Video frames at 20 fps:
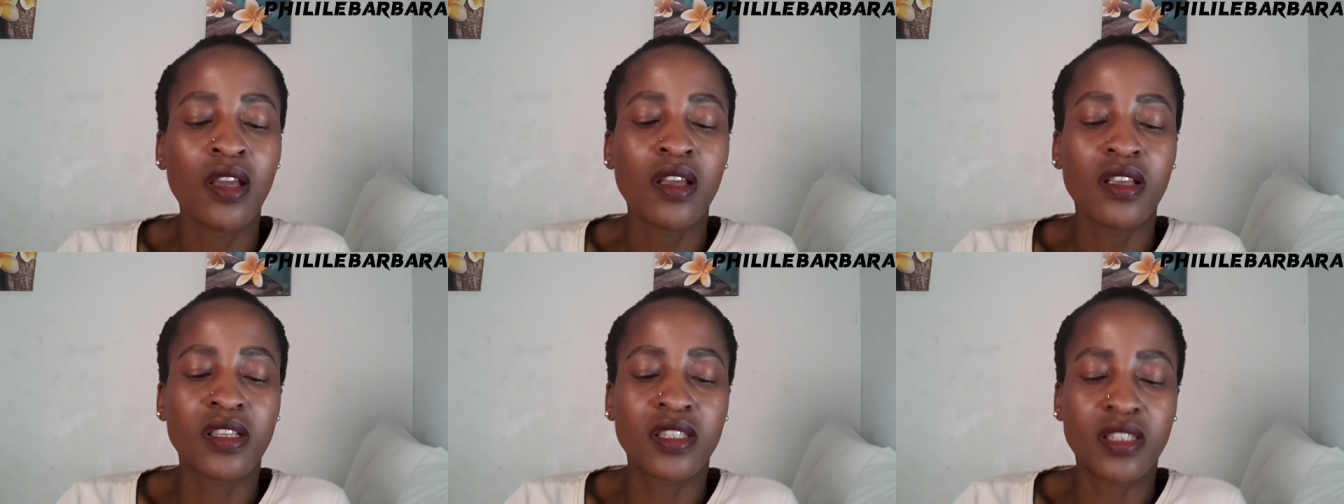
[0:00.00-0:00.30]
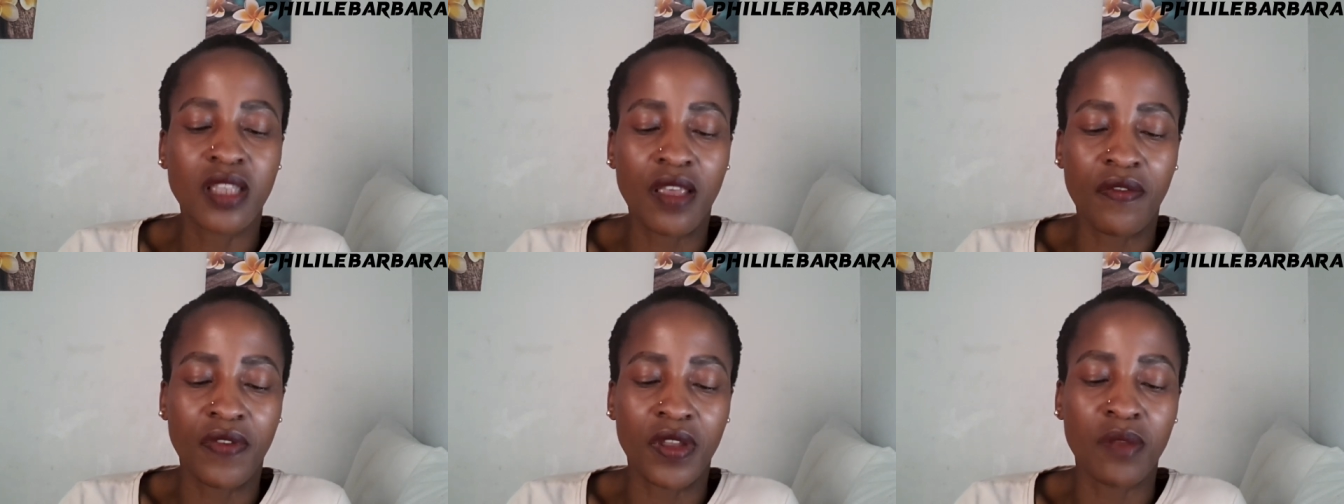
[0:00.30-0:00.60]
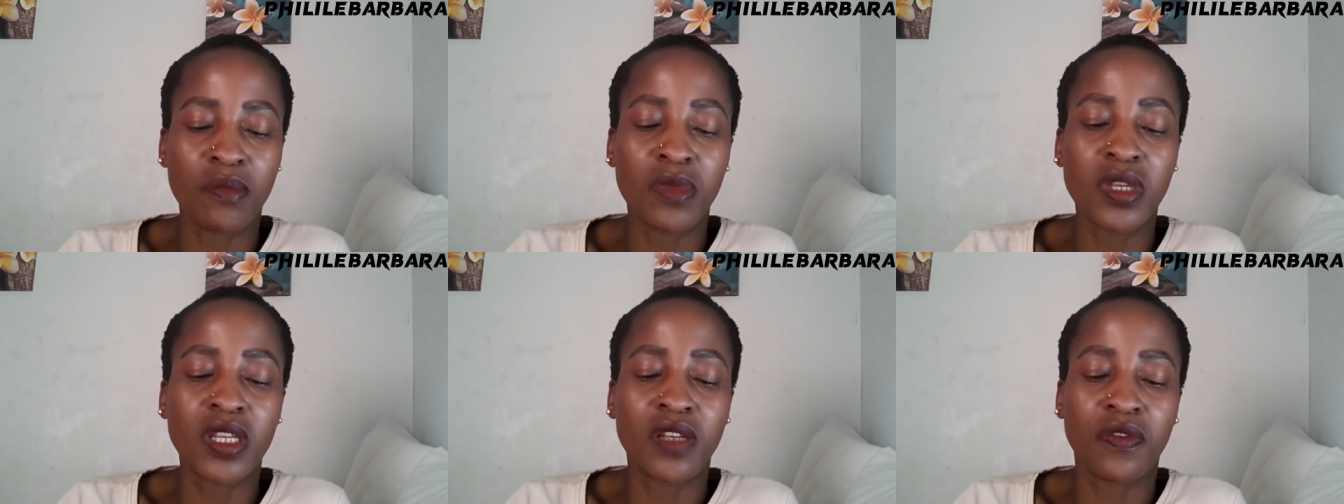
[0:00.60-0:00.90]

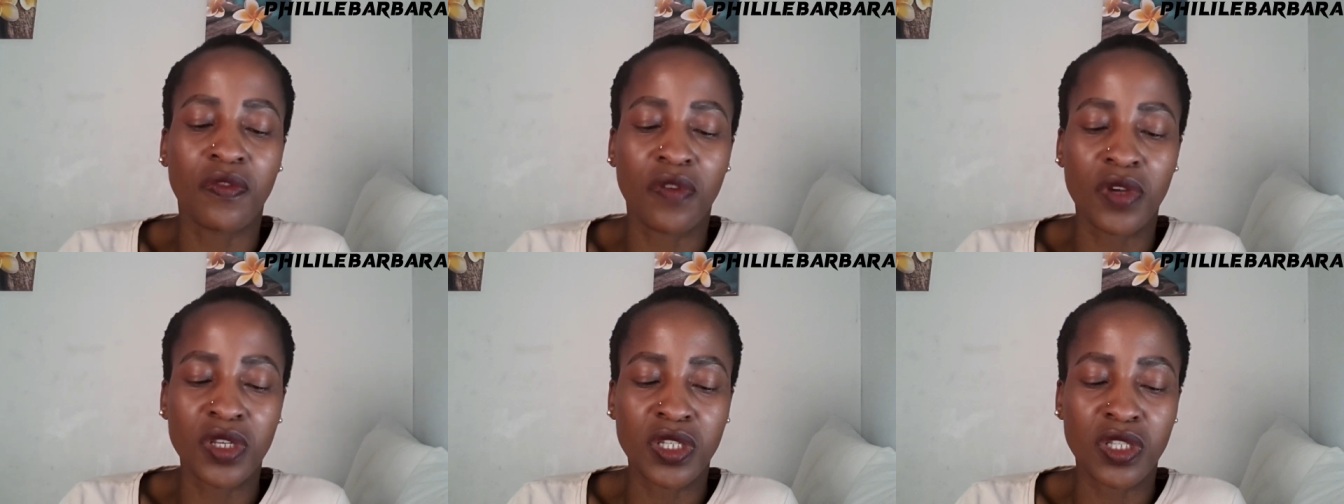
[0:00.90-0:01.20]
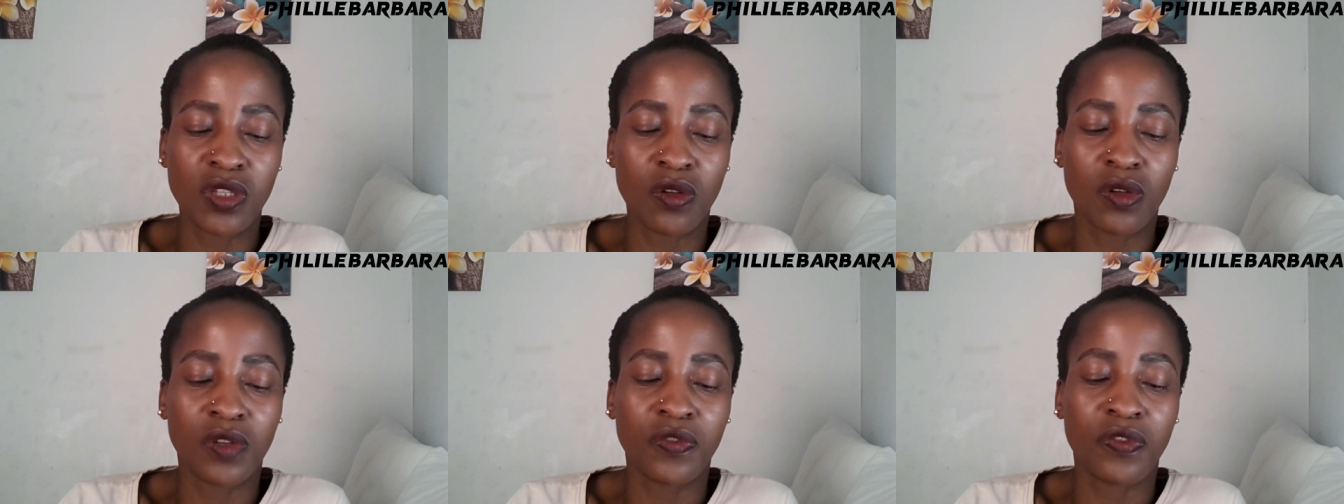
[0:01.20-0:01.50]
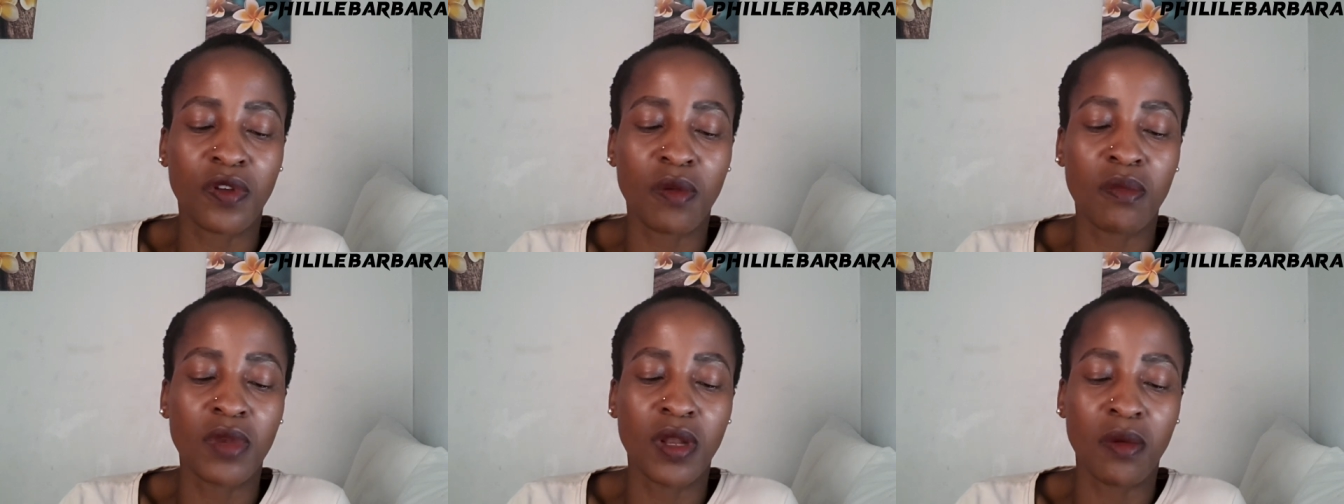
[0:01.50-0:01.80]
seven-minute voice note
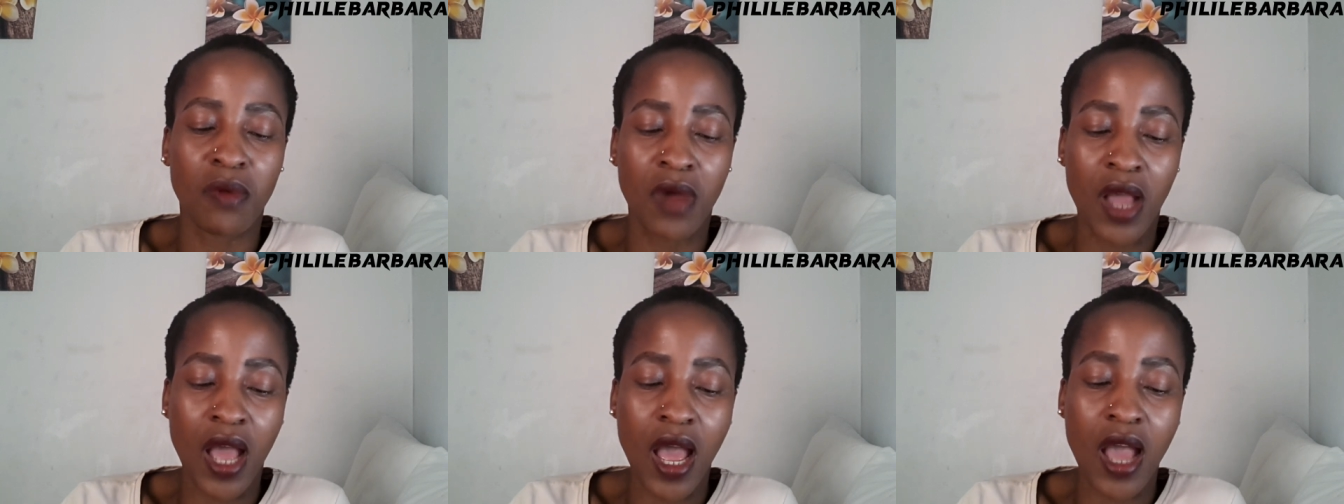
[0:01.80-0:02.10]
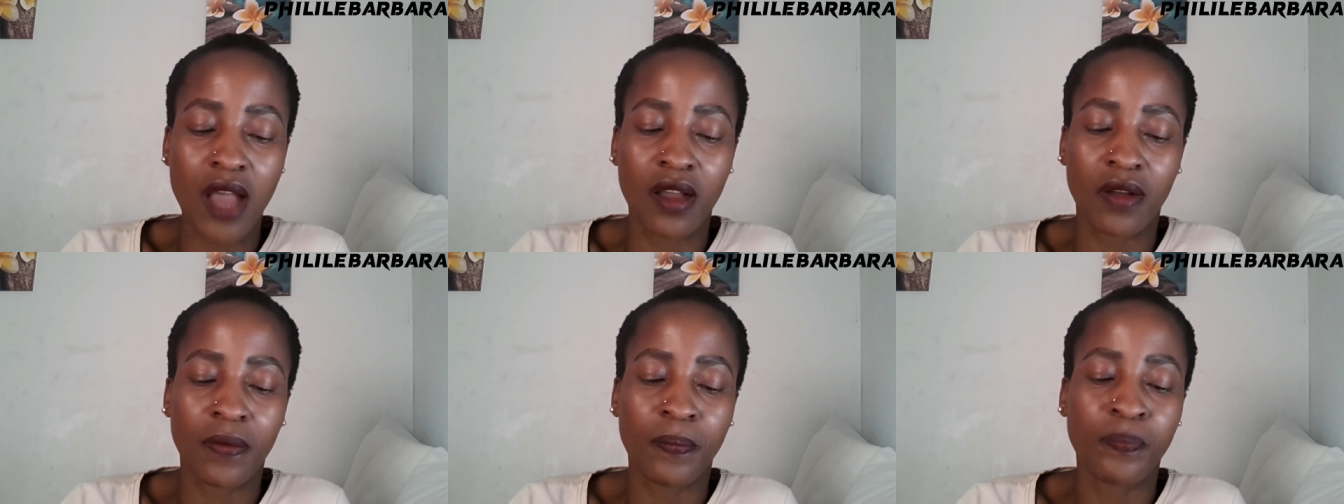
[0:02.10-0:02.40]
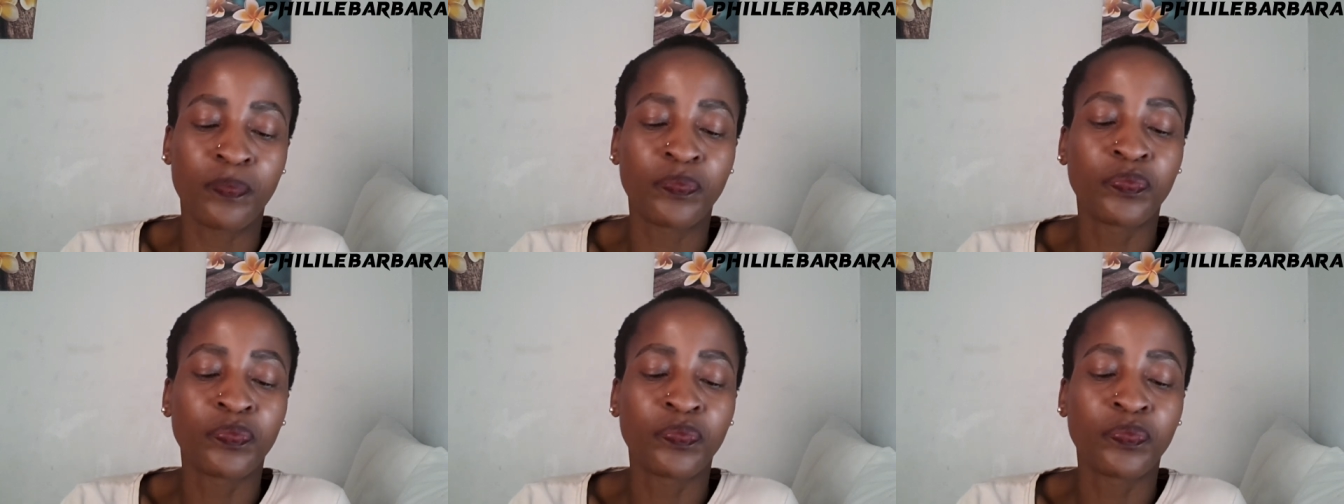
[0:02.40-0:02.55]
from Liu Hang